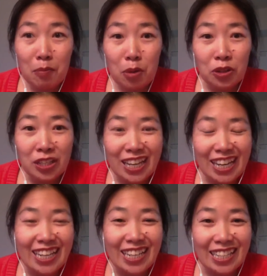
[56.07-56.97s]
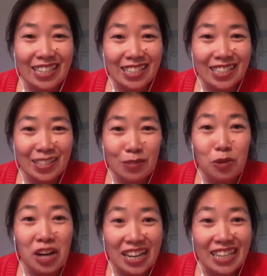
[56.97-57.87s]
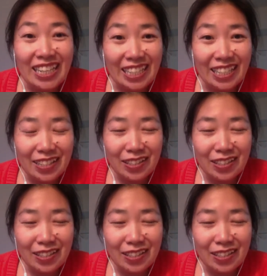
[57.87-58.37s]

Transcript: pulling in what I need.